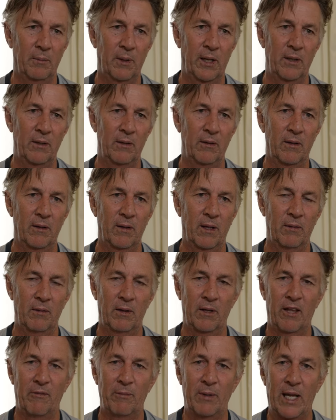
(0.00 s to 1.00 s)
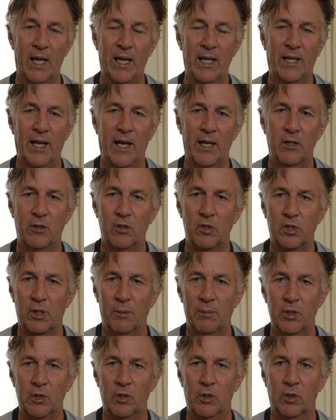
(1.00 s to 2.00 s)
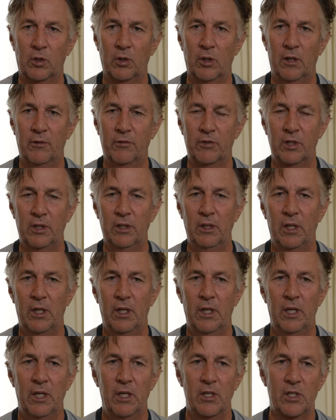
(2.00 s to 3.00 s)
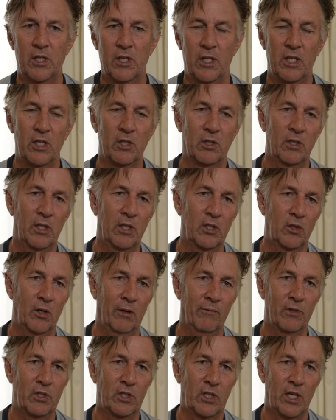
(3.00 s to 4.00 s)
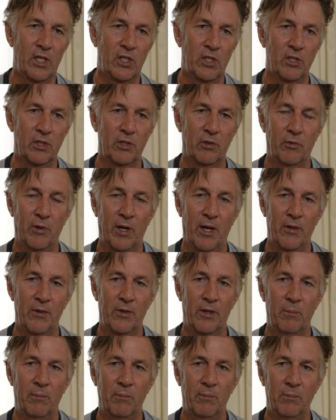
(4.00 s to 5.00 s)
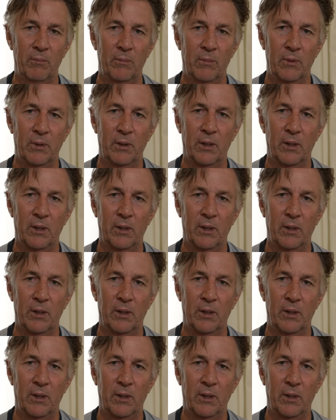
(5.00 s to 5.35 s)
and they've been allocated to somebody to look after, so that there's conversations around them